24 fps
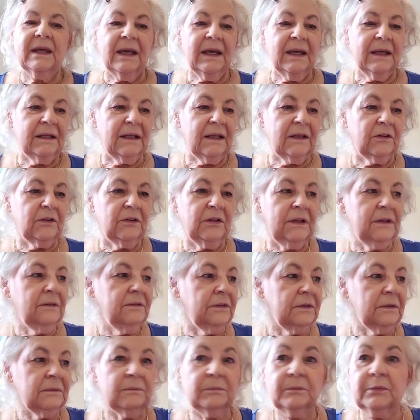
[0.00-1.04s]
and I could
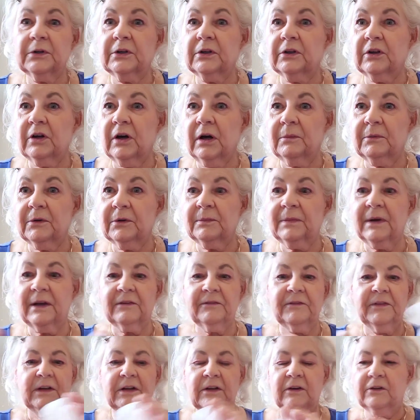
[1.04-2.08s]
even put it on with my
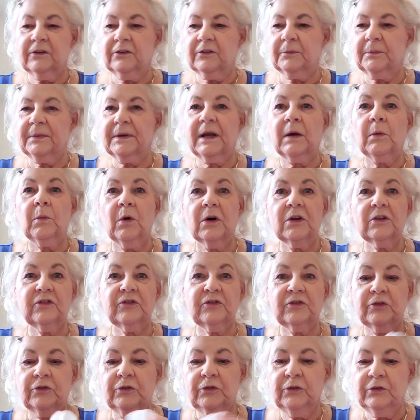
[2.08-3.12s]
fingers, but I want to
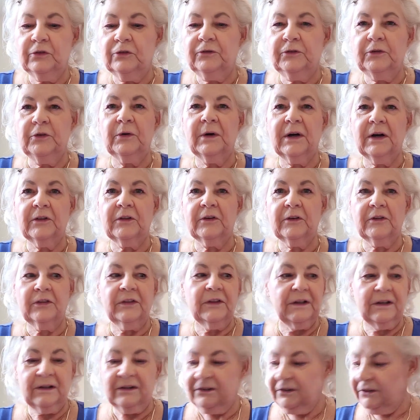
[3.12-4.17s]
show you a few other
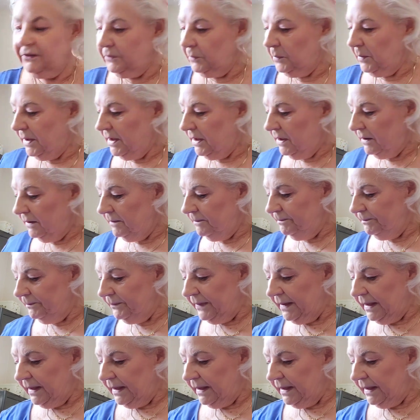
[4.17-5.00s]
things as well.